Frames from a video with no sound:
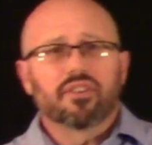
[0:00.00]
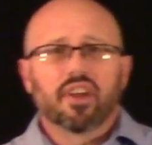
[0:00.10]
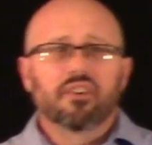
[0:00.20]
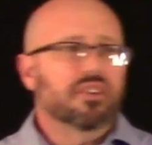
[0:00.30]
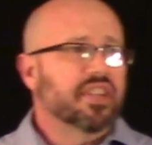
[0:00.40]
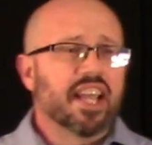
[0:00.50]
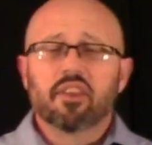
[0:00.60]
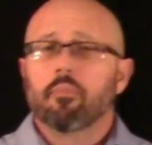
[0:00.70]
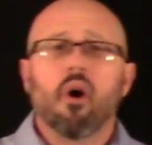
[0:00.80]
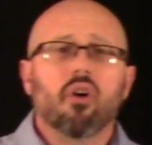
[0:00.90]
us to understand
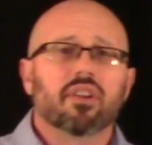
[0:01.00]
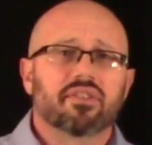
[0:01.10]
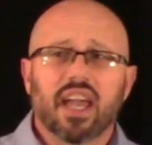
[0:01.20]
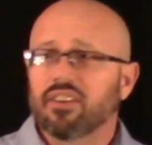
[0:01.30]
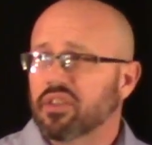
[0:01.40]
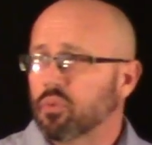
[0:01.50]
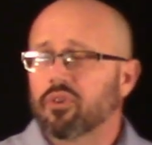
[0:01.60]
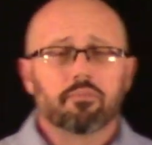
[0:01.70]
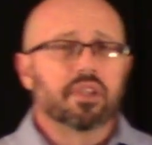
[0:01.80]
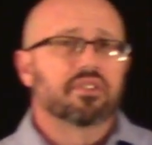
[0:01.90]
that Paul and Silas would
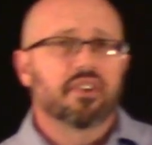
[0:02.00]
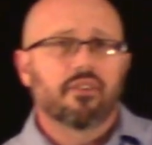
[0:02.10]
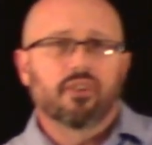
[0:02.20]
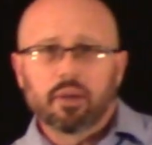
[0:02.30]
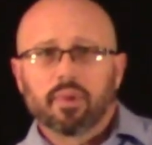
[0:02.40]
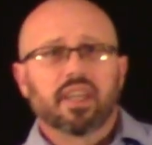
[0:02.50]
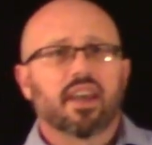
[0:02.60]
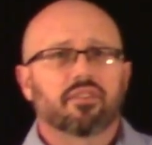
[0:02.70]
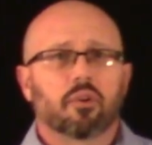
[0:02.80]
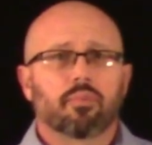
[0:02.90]
have been suffering, but
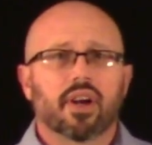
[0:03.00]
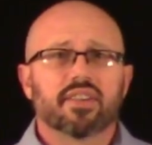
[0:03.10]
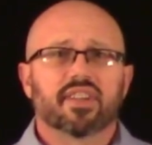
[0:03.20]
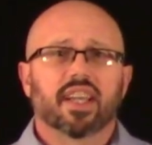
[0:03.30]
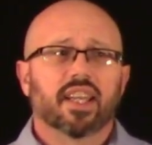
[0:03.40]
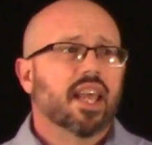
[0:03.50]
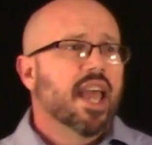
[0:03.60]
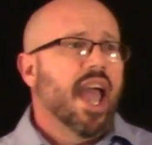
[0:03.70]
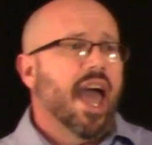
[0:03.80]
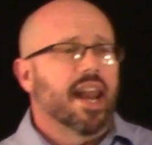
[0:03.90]
yet they're praising.
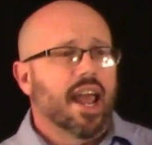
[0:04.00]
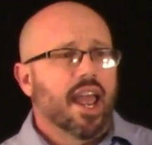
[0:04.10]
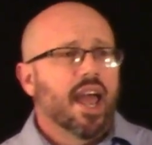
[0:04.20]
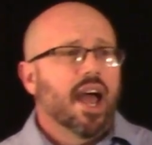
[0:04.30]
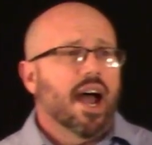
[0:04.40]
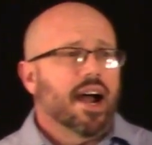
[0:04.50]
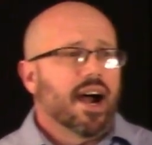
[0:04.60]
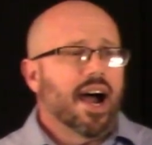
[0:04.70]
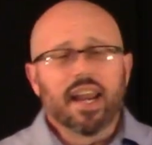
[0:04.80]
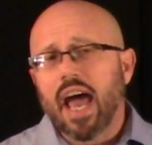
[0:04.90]
And
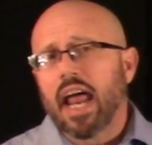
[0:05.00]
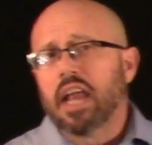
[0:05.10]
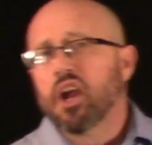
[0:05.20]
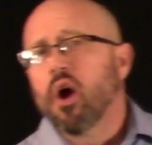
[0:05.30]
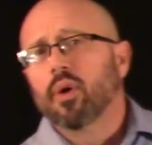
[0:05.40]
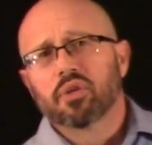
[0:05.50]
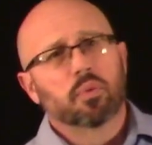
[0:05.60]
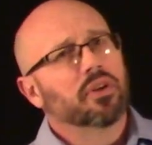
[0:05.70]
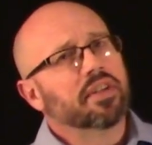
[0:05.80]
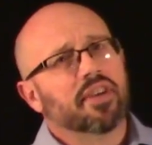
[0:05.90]
I know it's
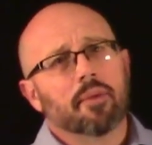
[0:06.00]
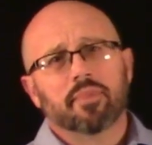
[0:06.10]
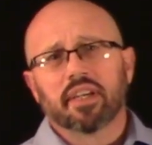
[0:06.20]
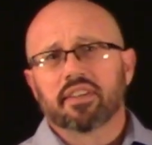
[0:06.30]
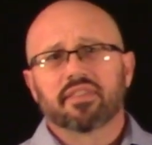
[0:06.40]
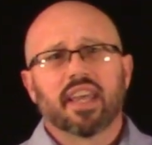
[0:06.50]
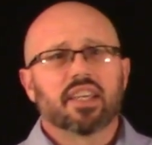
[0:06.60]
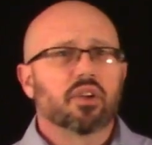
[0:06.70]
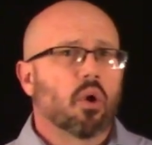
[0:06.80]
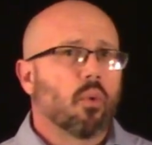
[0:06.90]
really tempting to say,
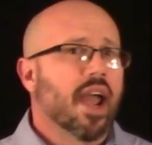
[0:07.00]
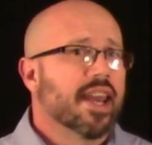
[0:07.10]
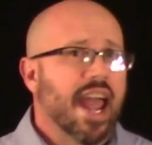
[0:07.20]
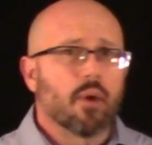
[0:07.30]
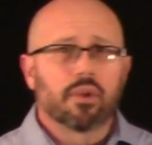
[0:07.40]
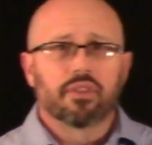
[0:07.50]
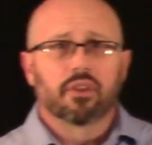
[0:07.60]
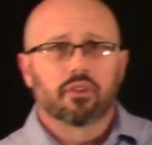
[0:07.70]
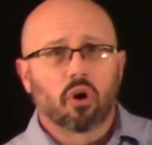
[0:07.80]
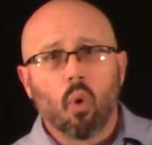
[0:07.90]
you know, right now with
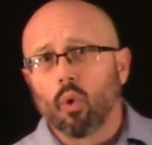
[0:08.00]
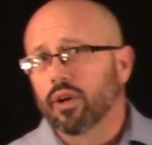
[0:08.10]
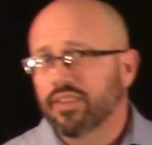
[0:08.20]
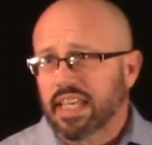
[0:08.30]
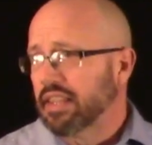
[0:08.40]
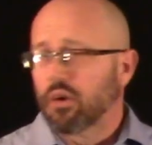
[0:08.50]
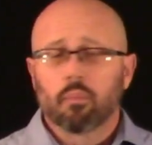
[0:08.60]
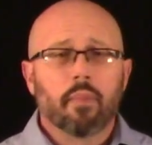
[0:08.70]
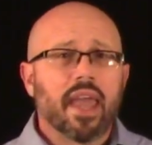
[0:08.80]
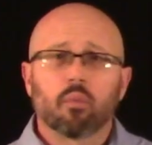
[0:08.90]
the quarantine,
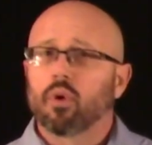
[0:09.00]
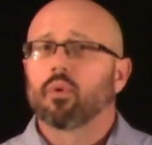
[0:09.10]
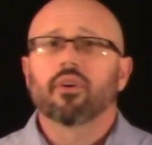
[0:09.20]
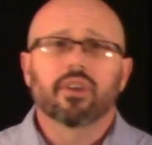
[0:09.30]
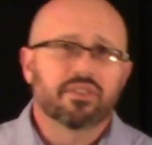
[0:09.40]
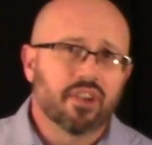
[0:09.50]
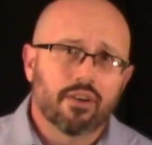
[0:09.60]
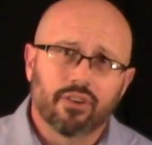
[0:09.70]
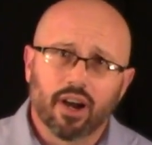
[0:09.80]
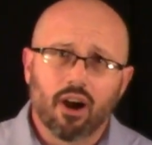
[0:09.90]
that, man, we're really
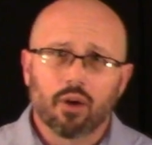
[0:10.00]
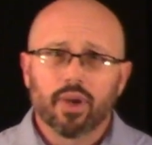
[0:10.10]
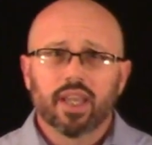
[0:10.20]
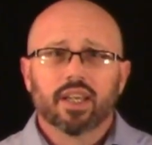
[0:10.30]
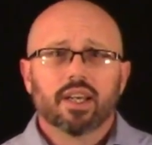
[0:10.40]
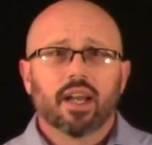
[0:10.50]
suffering, aren't we?